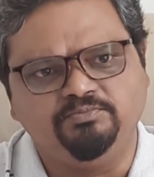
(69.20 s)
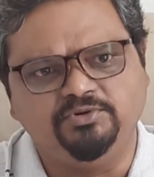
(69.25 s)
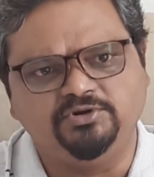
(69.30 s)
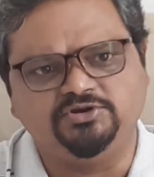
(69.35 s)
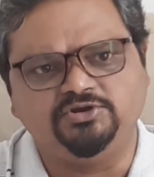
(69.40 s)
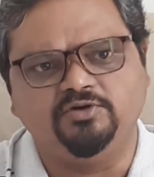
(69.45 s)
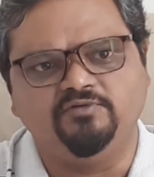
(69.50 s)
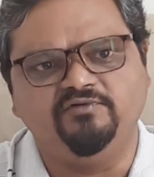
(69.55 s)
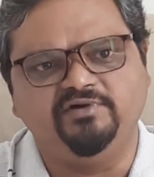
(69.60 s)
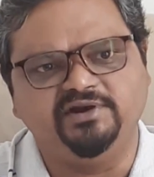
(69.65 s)

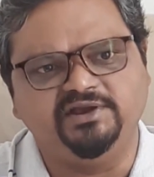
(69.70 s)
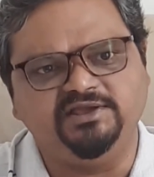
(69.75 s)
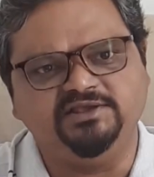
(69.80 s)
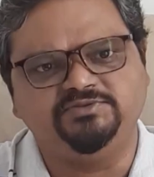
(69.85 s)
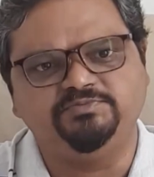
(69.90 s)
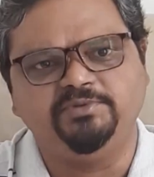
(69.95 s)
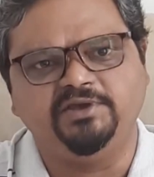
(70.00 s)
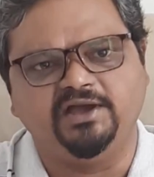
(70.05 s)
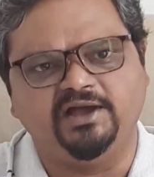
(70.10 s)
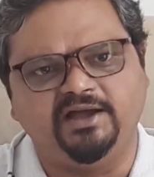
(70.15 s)
put your
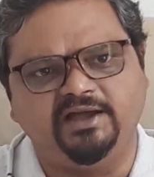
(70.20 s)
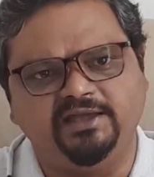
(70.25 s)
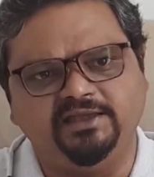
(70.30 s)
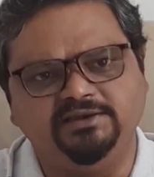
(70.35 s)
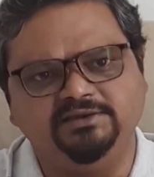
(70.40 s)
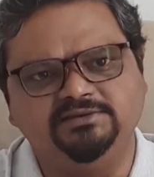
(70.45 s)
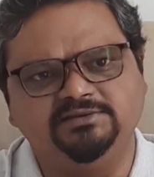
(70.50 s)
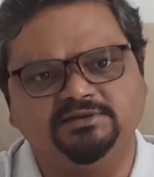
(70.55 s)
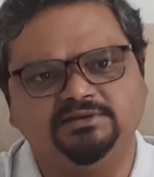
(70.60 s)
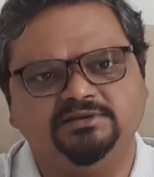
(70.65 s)
worries
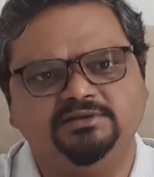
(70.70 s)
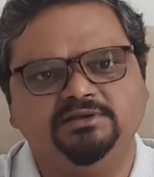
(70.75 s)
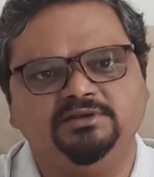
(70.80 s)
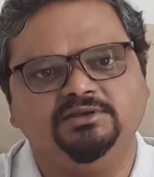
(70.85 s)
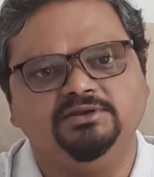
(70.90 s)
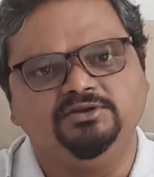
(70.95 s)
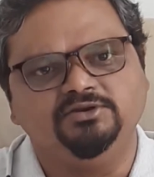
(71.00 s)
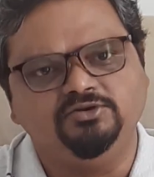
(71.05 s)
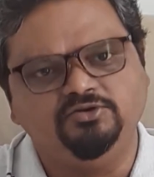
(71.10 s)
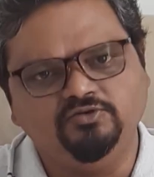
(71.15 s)
behind,
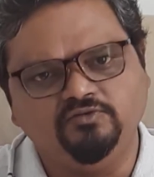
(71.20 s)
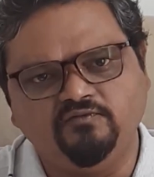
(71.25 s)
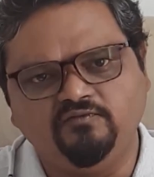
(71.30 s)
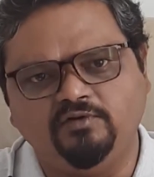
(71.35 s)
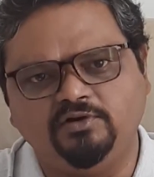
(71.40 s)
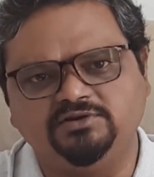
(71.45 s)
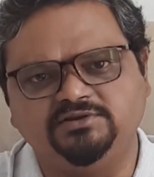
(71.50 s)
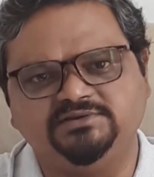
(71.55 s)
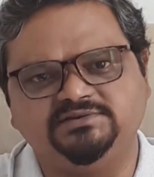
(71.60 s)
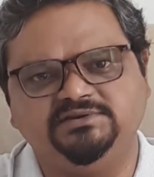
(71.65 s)
do
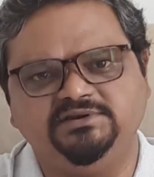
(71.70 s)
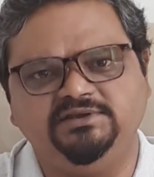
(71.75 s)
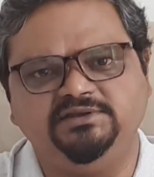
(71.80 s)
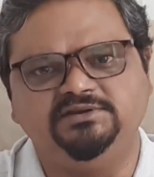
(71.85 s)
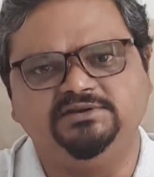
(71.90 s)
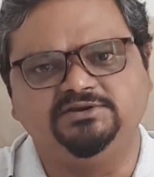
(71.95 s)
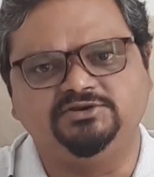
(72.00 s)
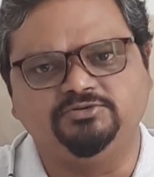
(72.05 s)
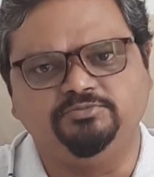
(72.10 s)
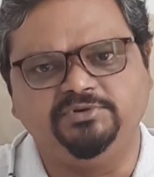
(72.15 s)
what is
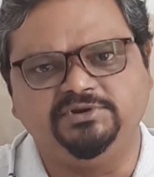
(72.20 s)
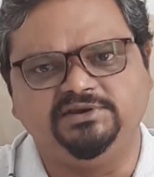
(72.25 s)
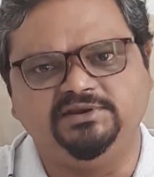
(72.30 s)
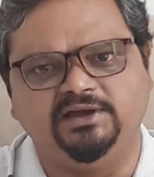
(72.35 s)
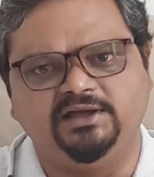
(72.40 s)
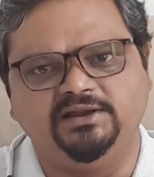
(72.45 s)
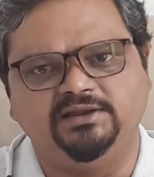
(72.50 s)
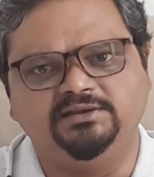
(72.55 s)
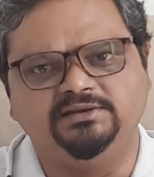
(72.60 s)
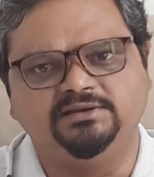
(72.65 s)
needed to be
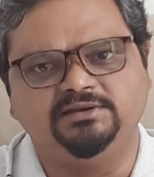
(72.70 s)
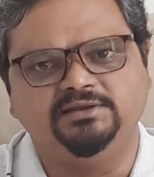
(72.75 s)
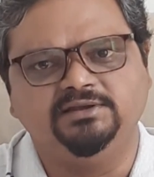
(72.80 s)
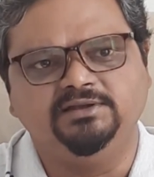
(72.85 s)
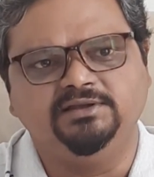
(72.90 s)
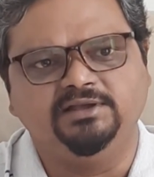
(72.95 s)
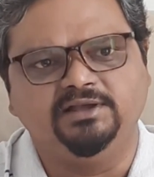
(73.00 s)
done,